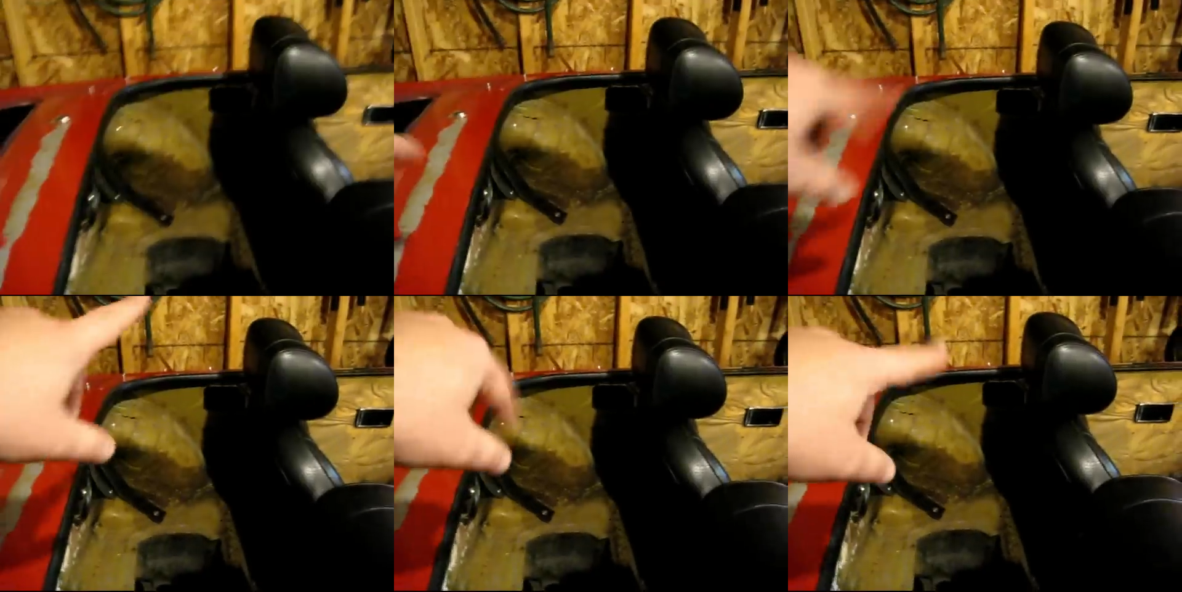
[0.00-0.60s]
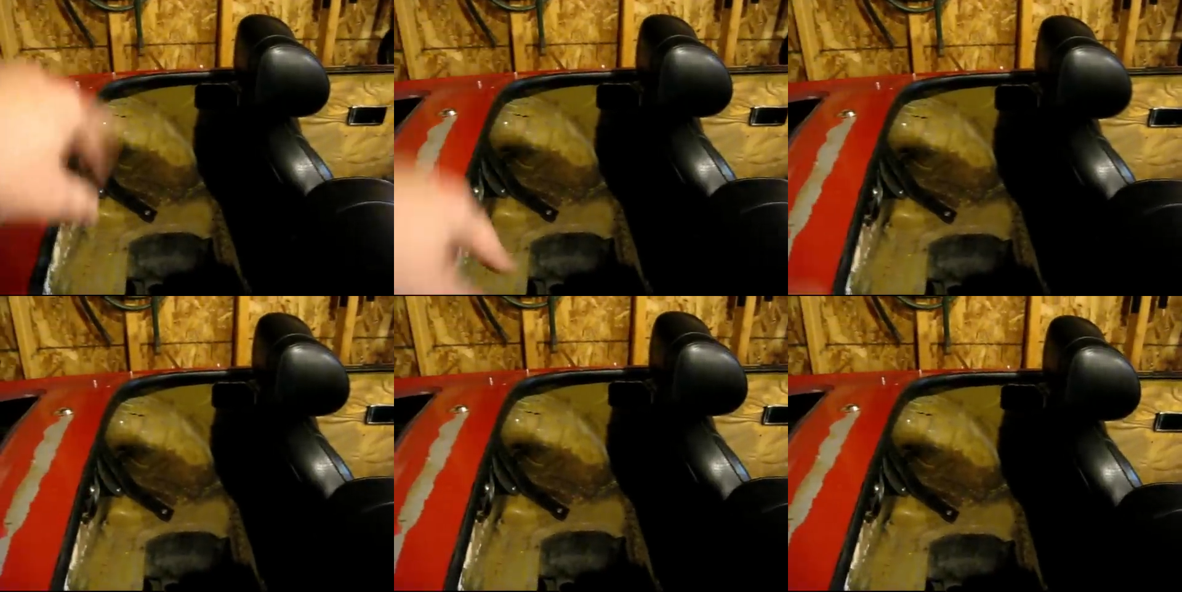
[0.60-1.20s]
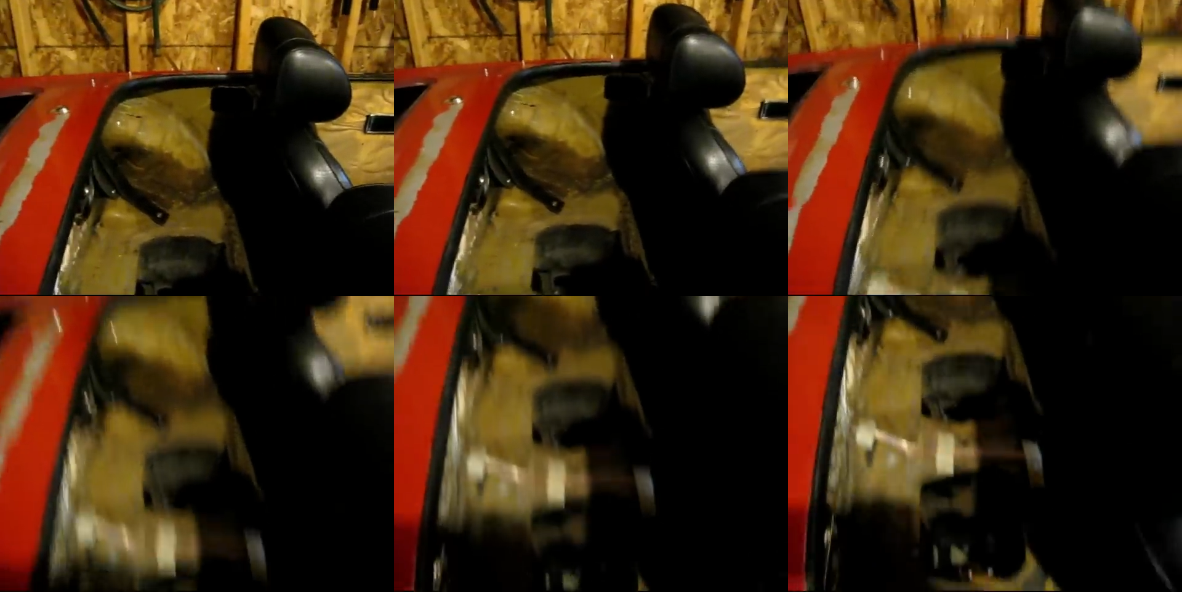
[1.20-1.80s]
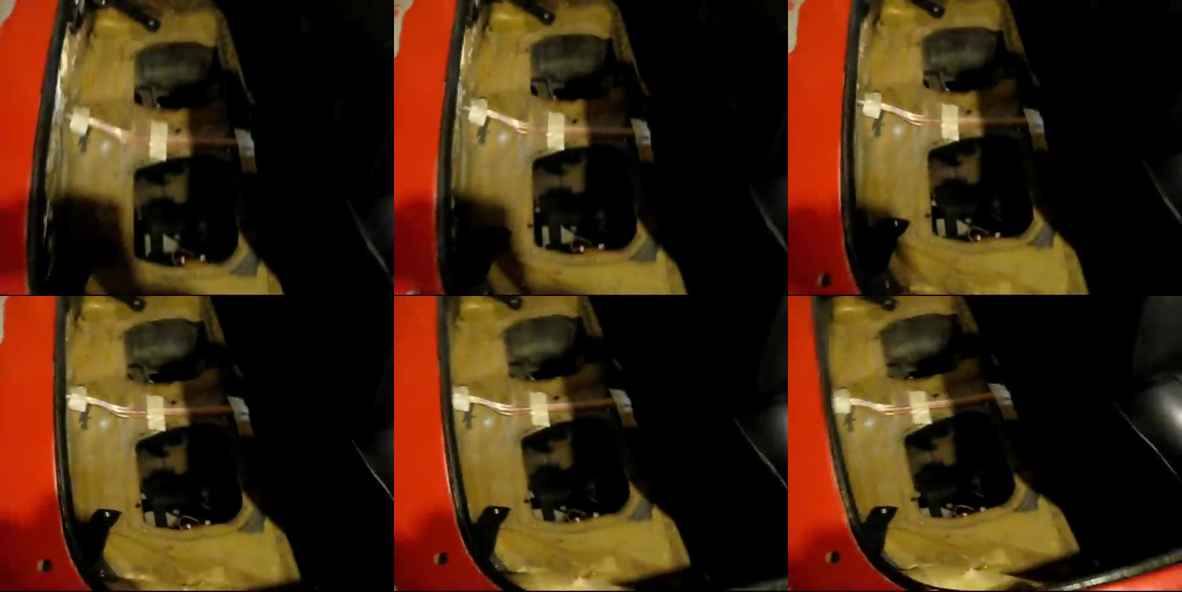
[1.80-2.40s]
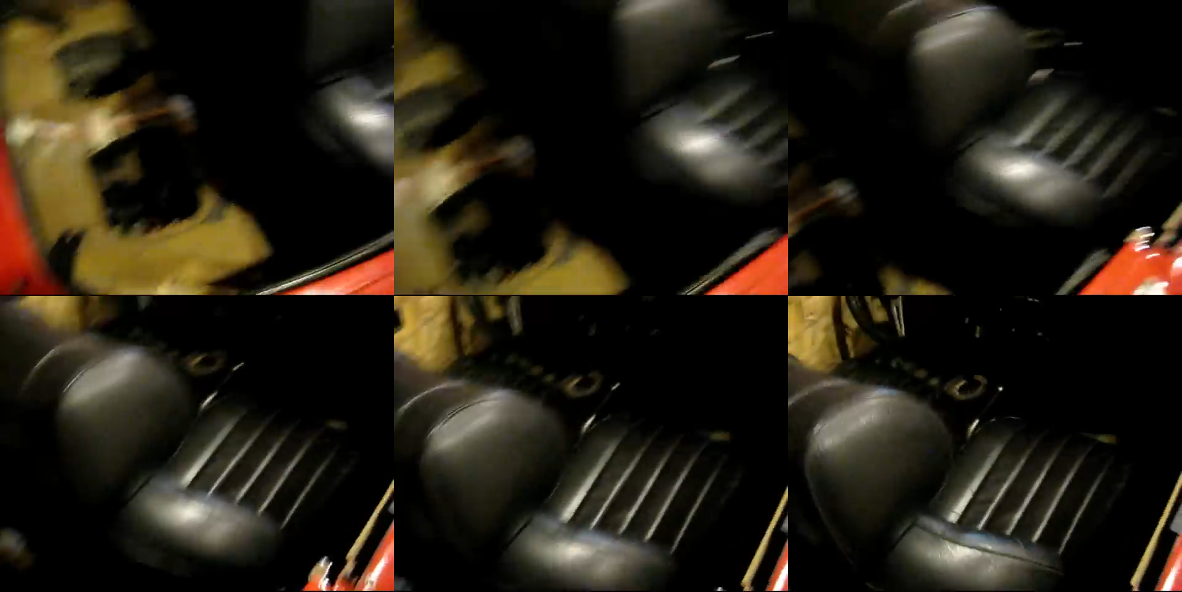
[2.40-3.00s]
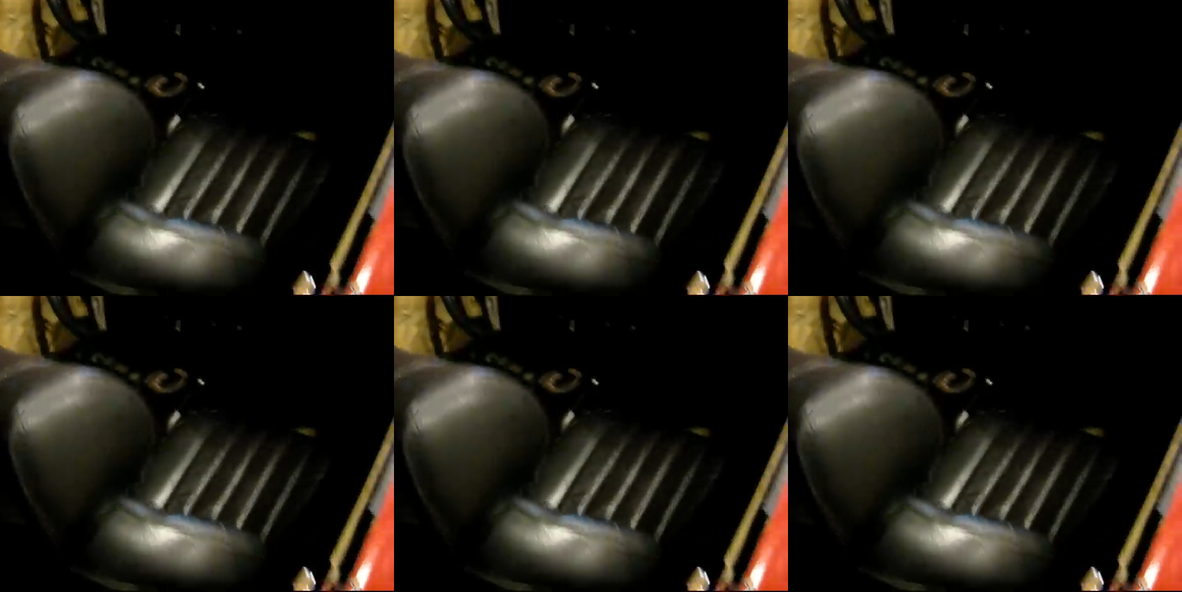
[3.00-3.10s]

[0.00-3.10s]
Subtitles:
[unreadable: no face in view]